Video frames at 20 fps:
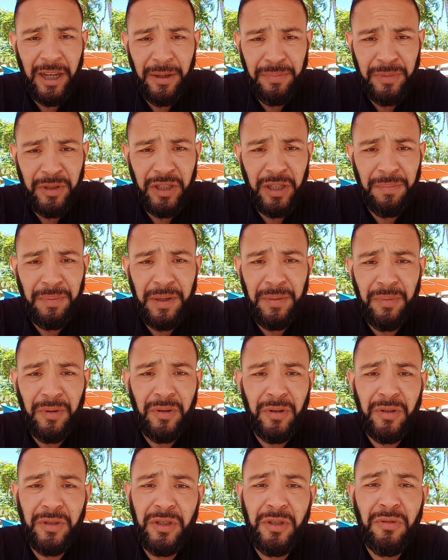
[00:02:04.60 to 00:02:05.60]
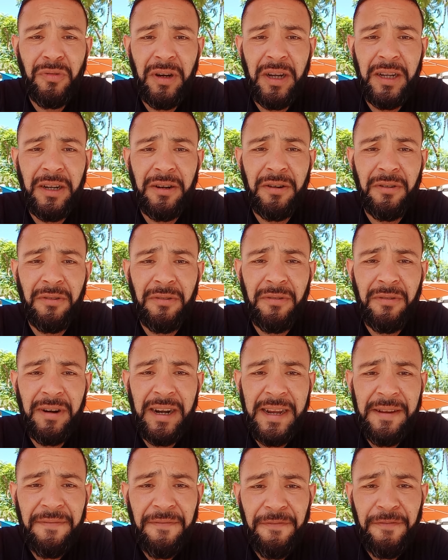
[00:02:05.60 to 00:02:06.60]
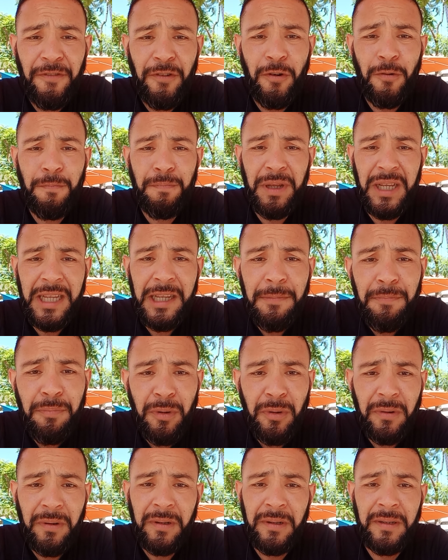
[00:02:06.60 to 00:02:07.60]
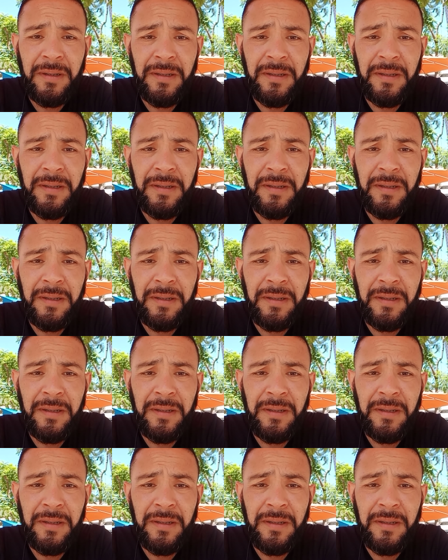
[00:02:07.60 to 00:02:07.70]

up to the people. You ungrateful people!